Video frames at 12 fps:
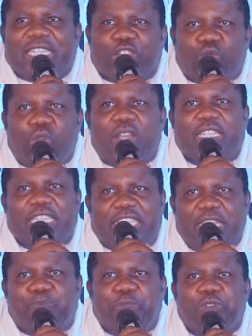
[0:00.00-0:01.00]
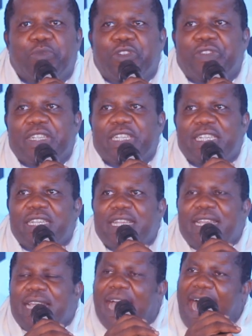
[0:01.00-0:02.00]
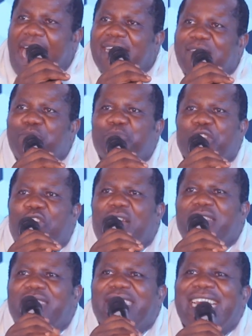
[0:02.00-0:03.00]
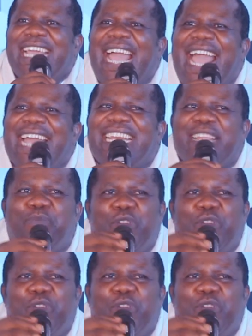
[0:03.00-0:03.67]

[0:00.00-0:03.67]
This is what keeps you moving. And because they